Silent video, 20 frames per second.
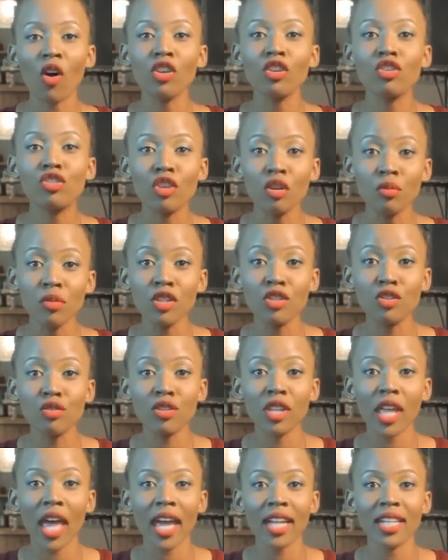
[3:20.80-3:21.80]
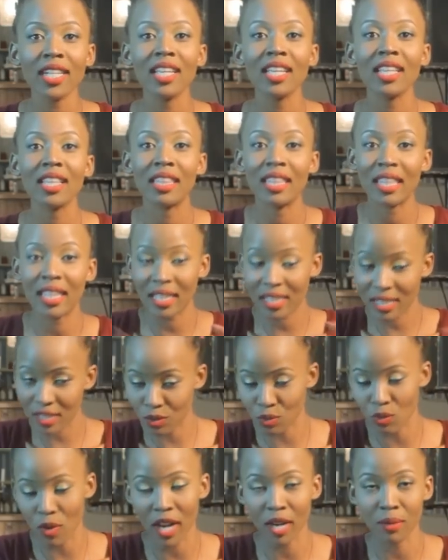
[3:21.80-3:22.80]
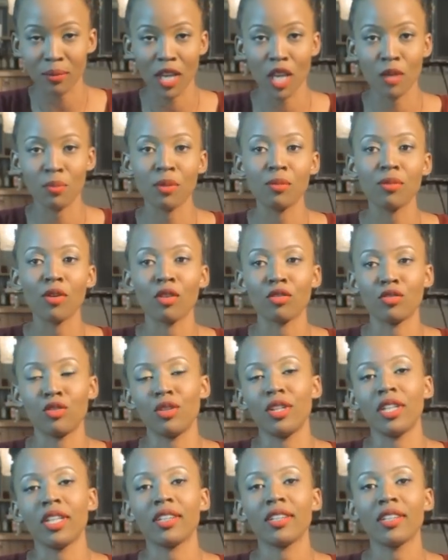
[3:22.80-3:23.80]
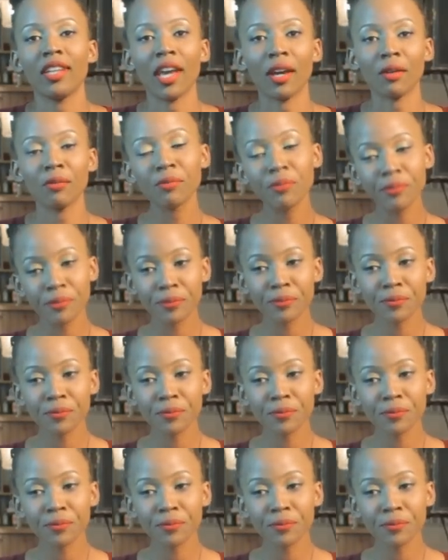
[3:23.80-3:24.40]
oh, you saw me do that, this is what I'm capable of doing. Yeah,